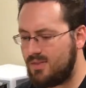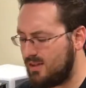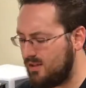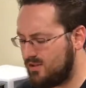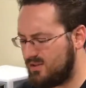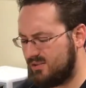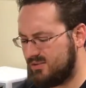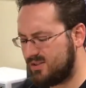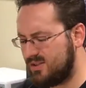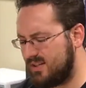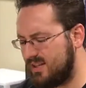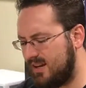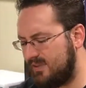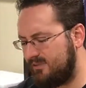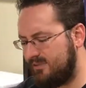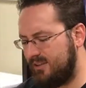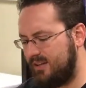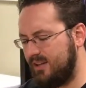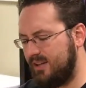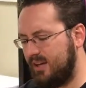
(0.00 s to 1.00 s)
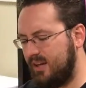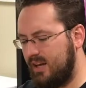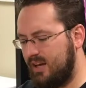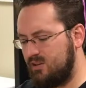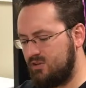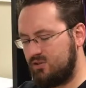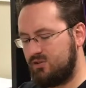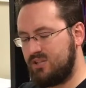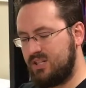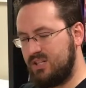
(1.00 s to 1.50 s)
So it's a definitely
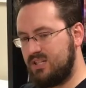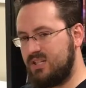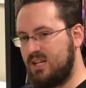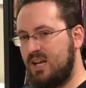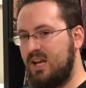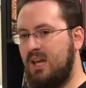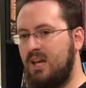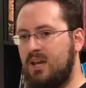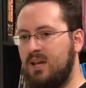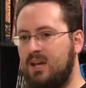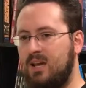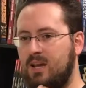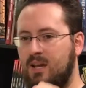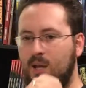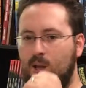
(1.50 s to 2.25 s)
interesting take,